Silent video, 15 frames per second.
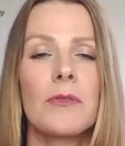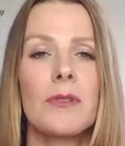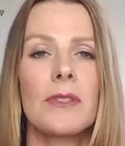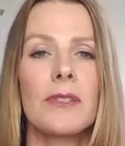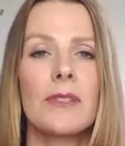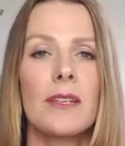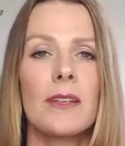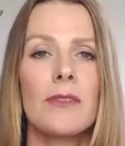to
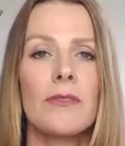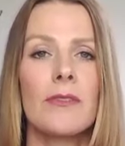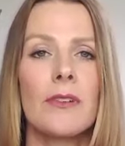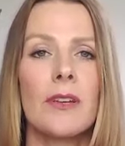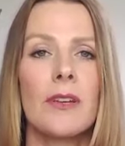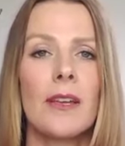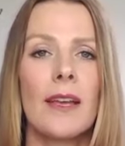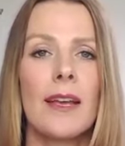receive.
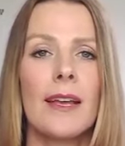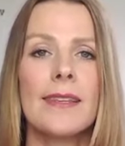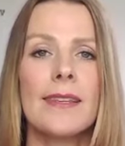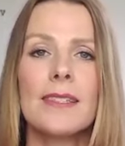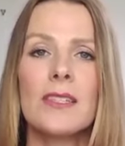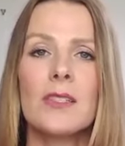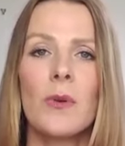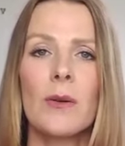And
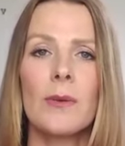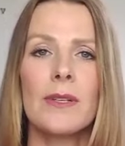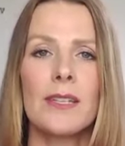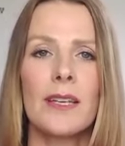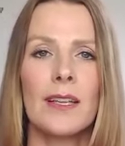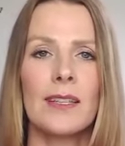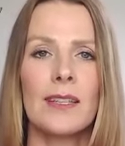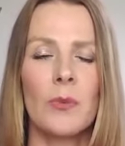this is why we
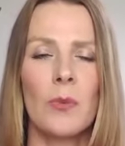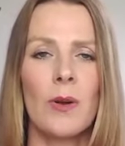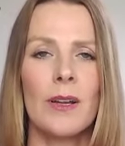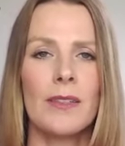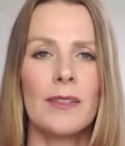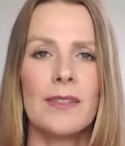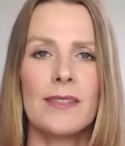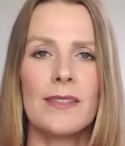take this
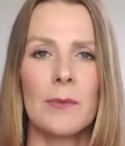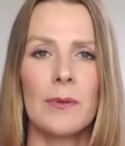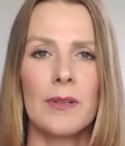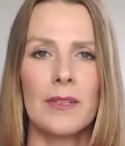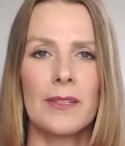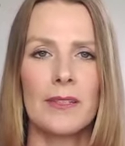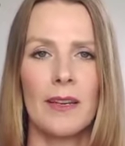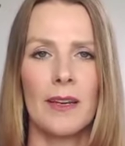one step at
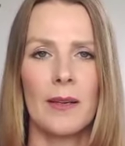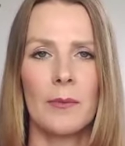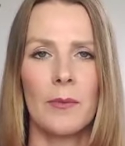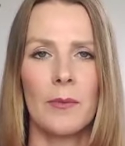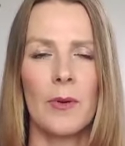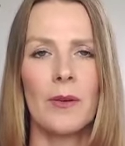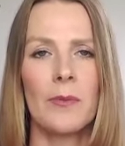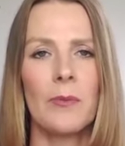a time,
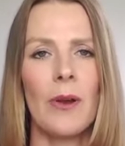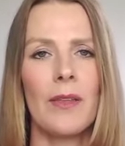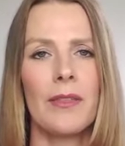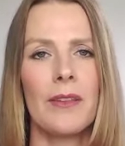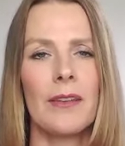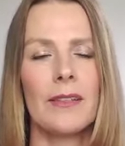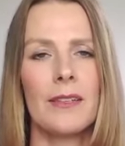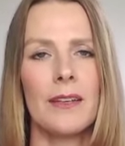one breath
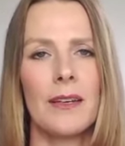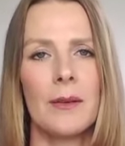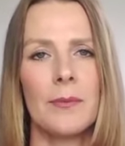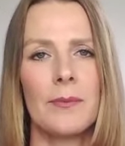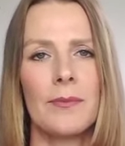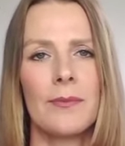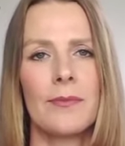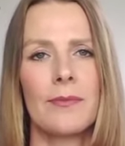at a
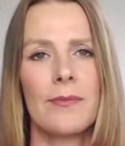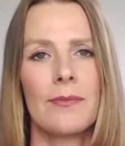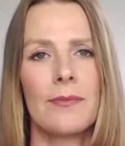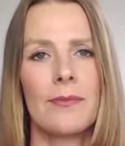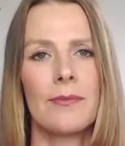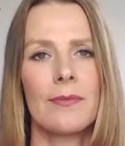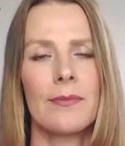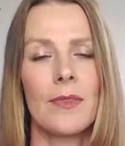time,
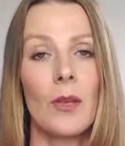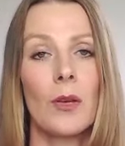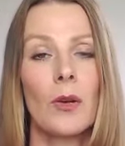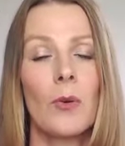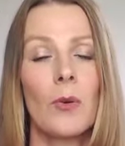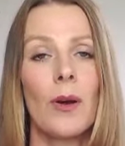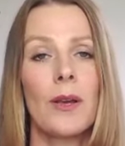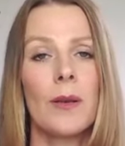
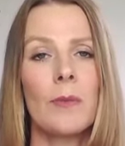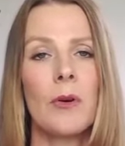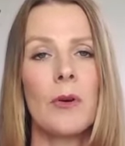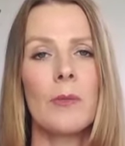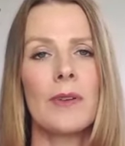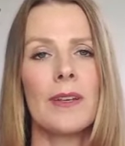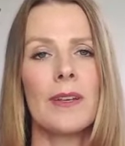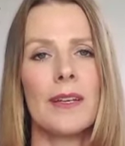one
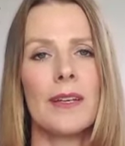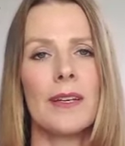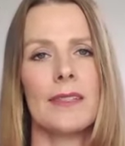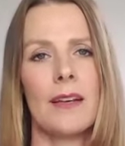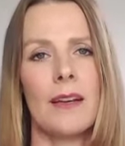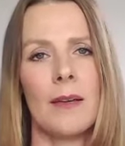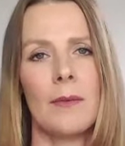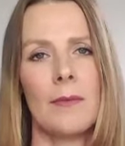moment at
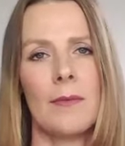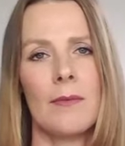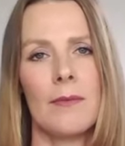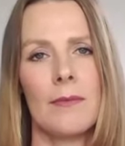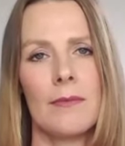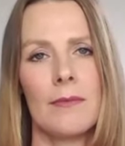a time.